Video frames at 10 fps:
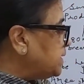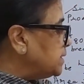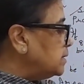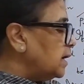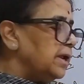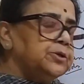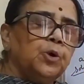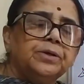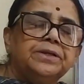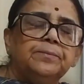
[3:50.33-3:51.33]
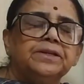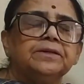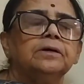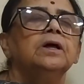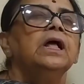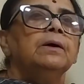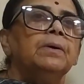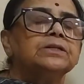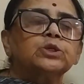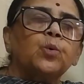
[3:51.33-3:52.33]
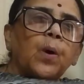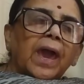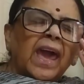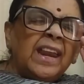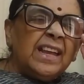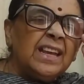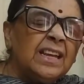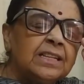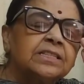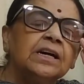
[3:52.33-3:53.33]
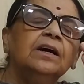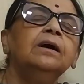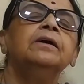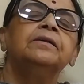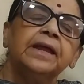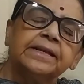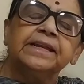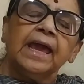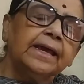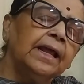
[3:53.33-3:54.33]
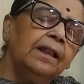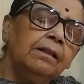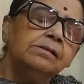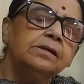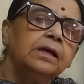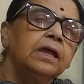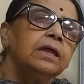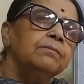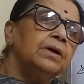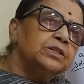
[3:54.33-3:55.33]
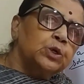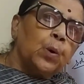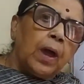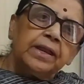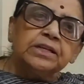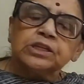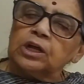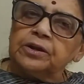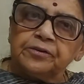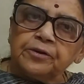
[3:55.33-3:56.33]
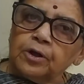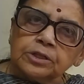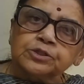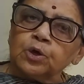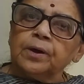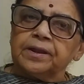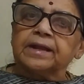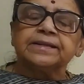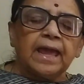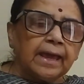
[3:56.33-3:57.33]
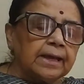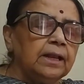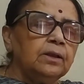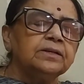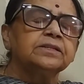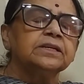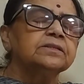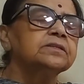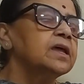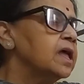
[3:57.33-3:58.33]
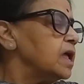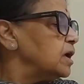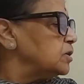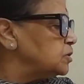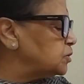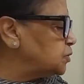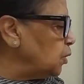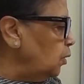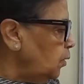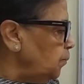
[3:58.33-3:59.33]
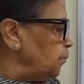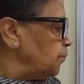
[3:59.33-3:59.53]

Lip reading: meter and 20 meter. But square is a rectangle. But square is also a rectangle. It is so